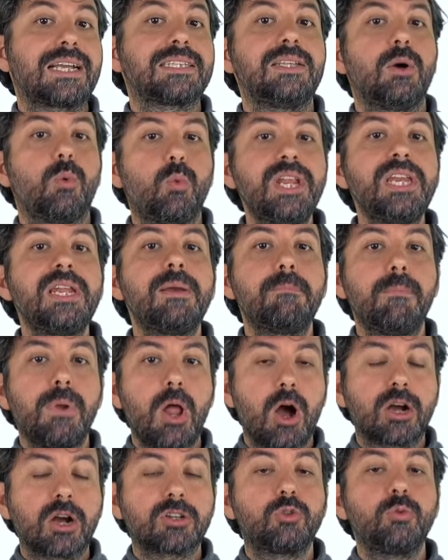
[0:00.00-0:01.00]
the winning
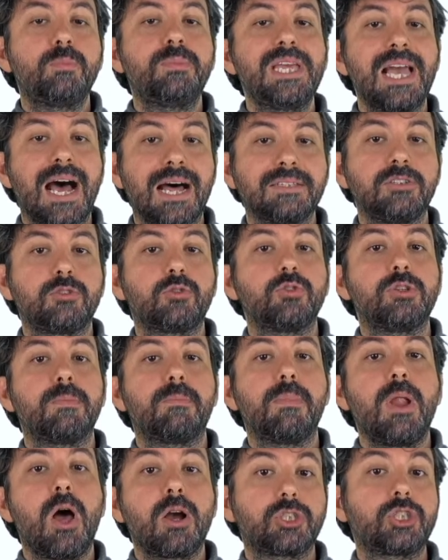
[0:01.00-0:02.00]
block to be added to the
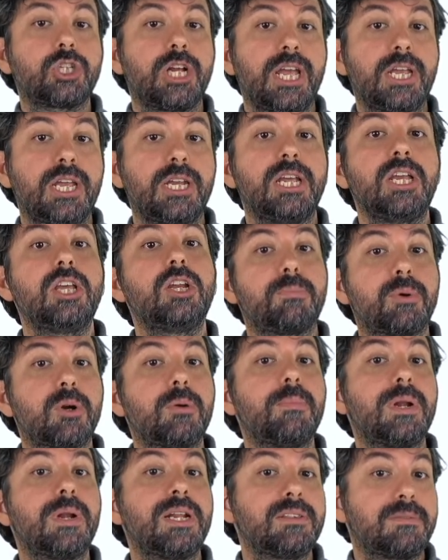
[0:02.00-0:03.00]
blockchain in a
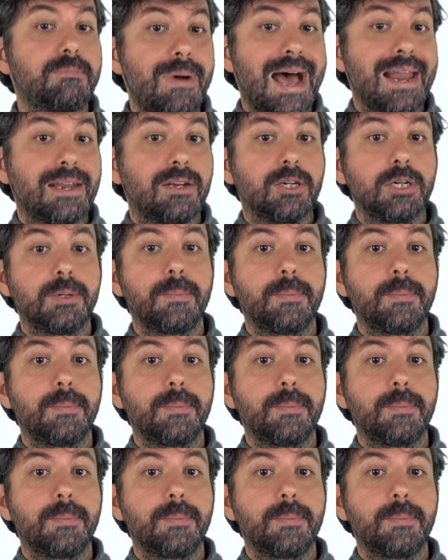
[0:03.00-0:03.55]
permanent manner.